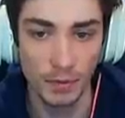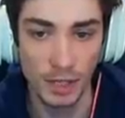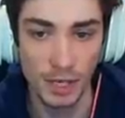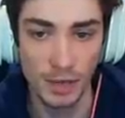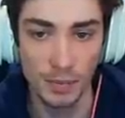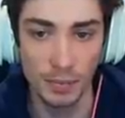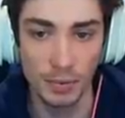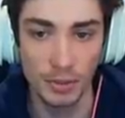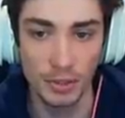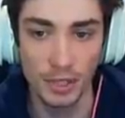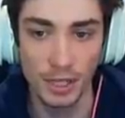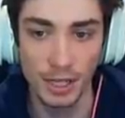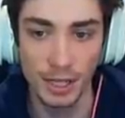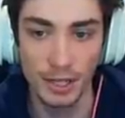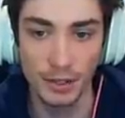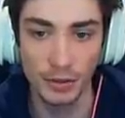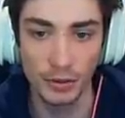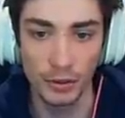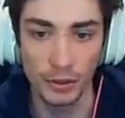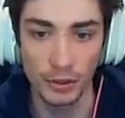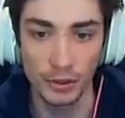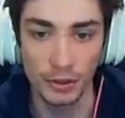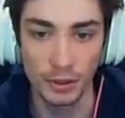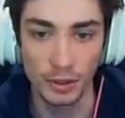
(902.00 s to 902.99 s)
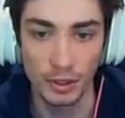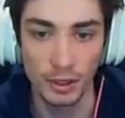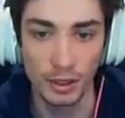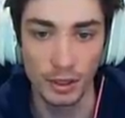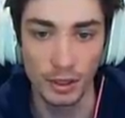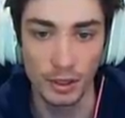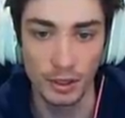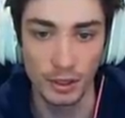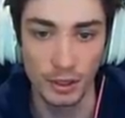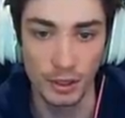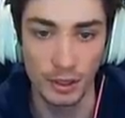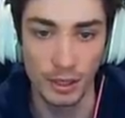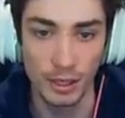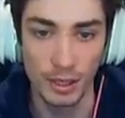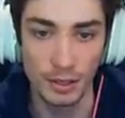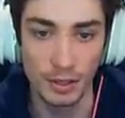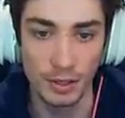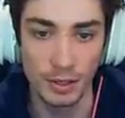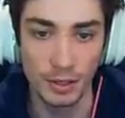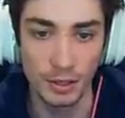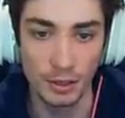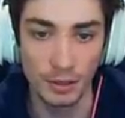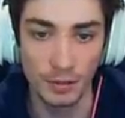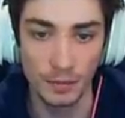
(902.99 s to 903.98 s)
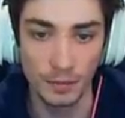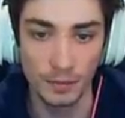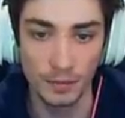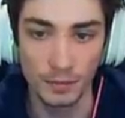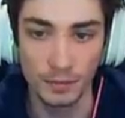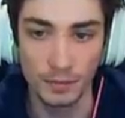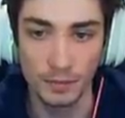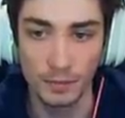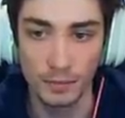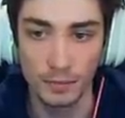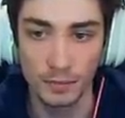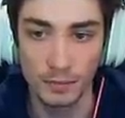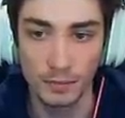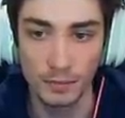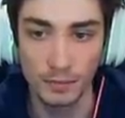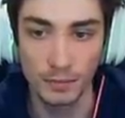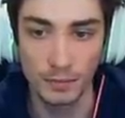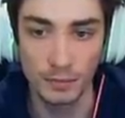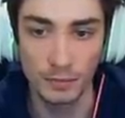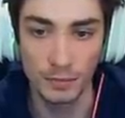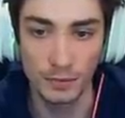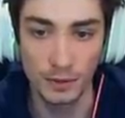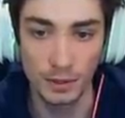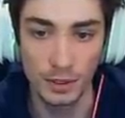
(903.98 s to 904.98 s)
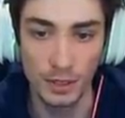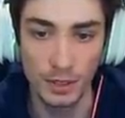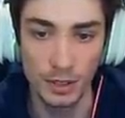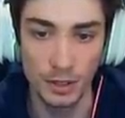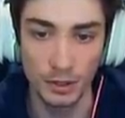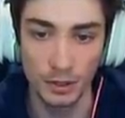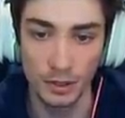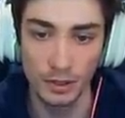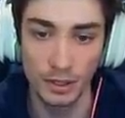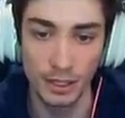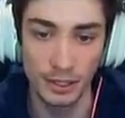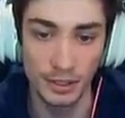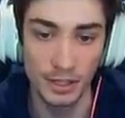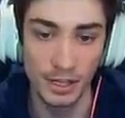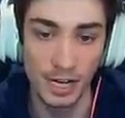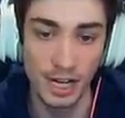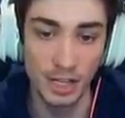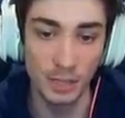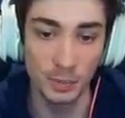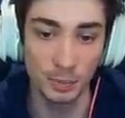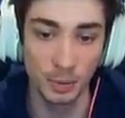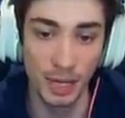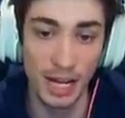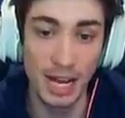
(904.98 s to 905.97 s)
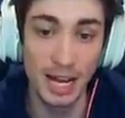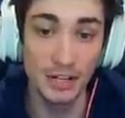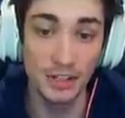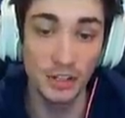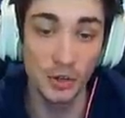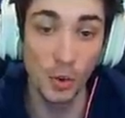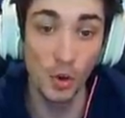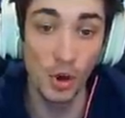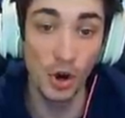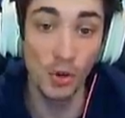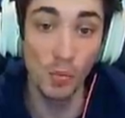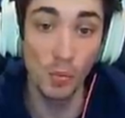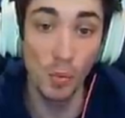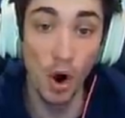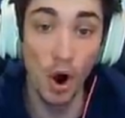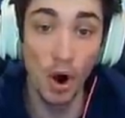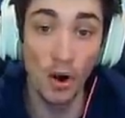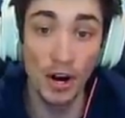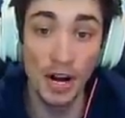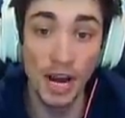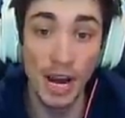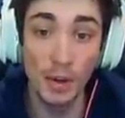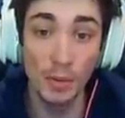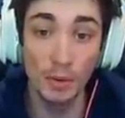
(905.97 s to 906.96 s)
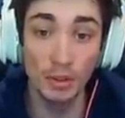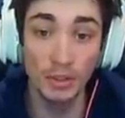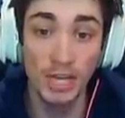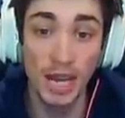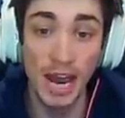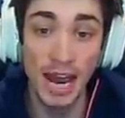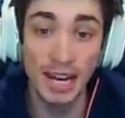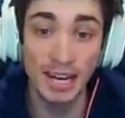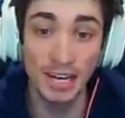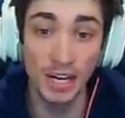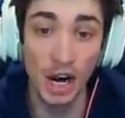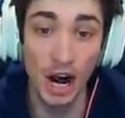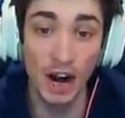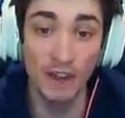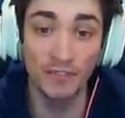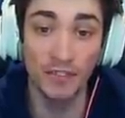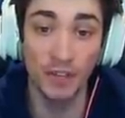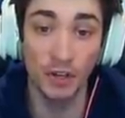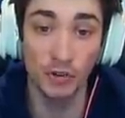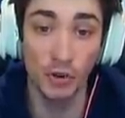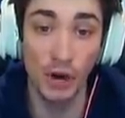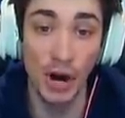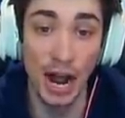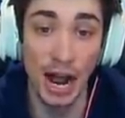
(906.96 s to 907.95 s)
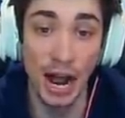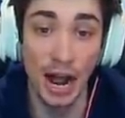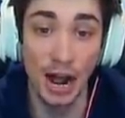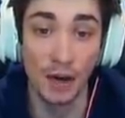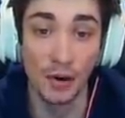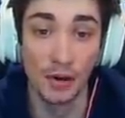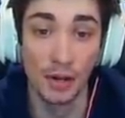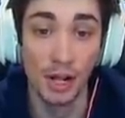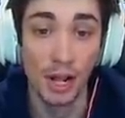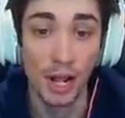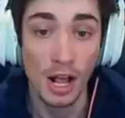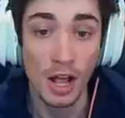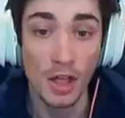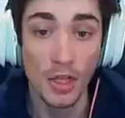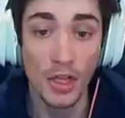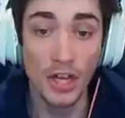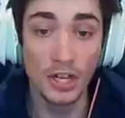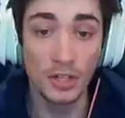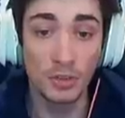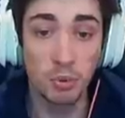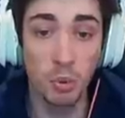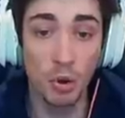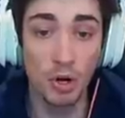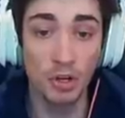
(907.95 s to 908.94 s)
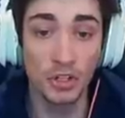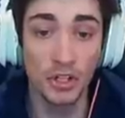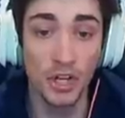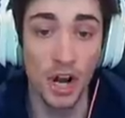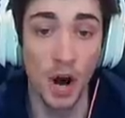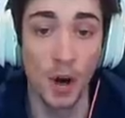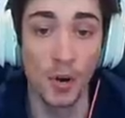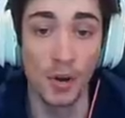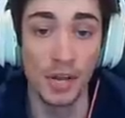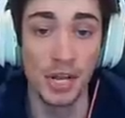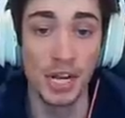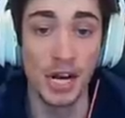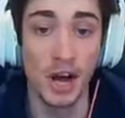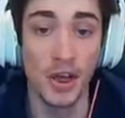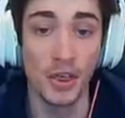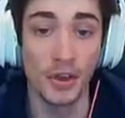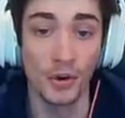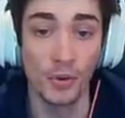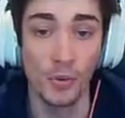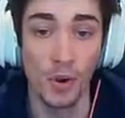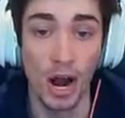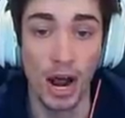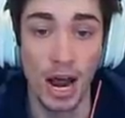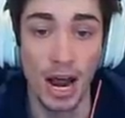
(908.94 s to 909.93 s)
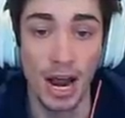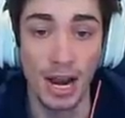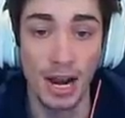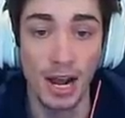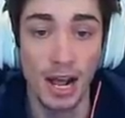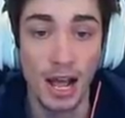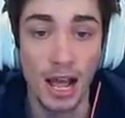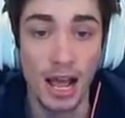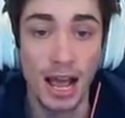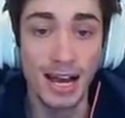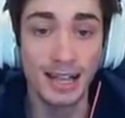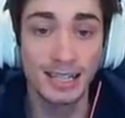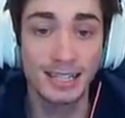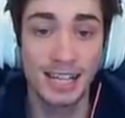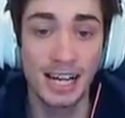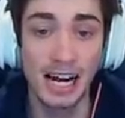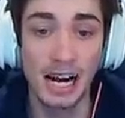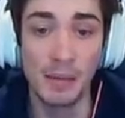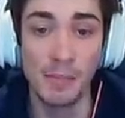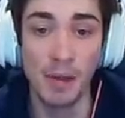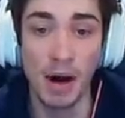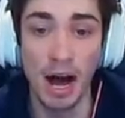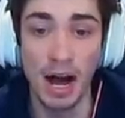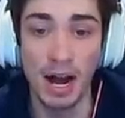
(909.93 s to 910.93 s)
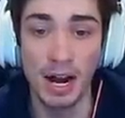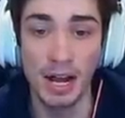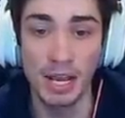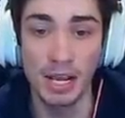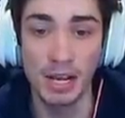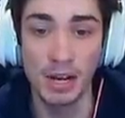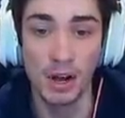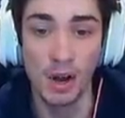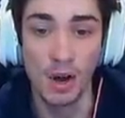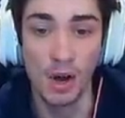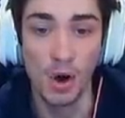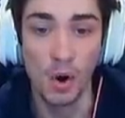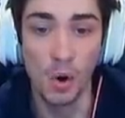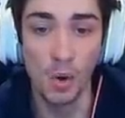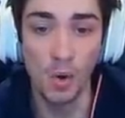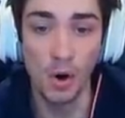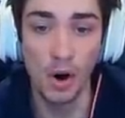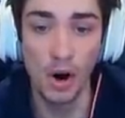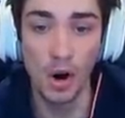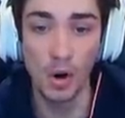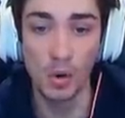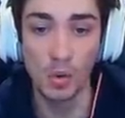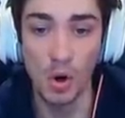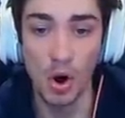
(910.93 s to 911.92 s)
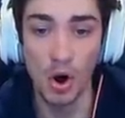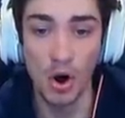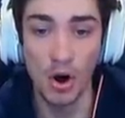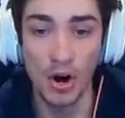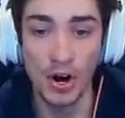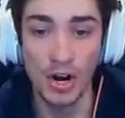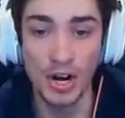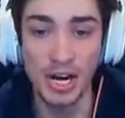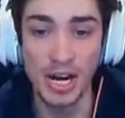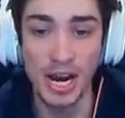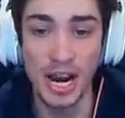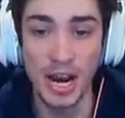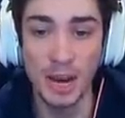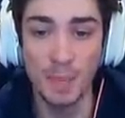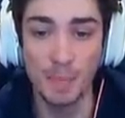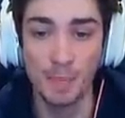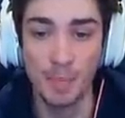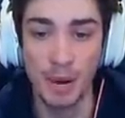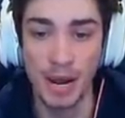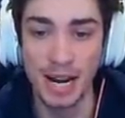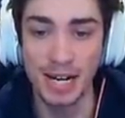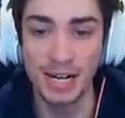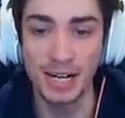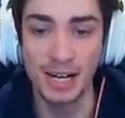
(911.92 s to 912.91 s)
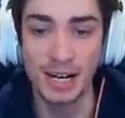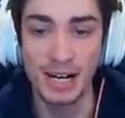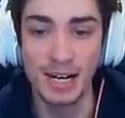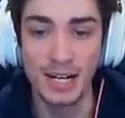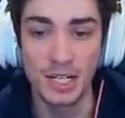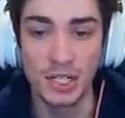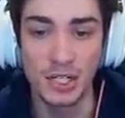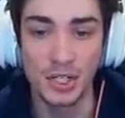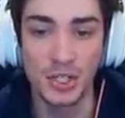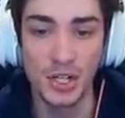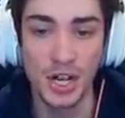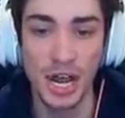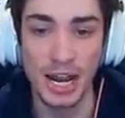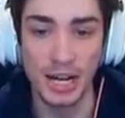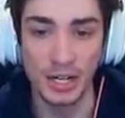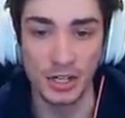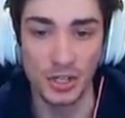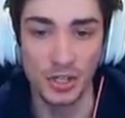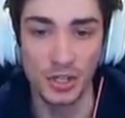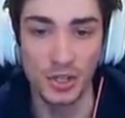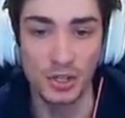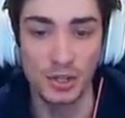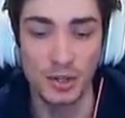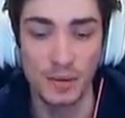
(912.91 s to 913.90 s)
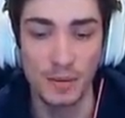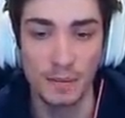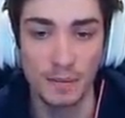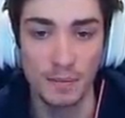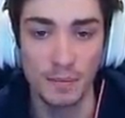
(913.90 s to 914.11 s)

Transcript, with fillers: in particular. And um, yeah, clearly it's a nice play as Oruwariye will take it off the ground. This one's going the other way. It's an Amani Ora Warrior pick six.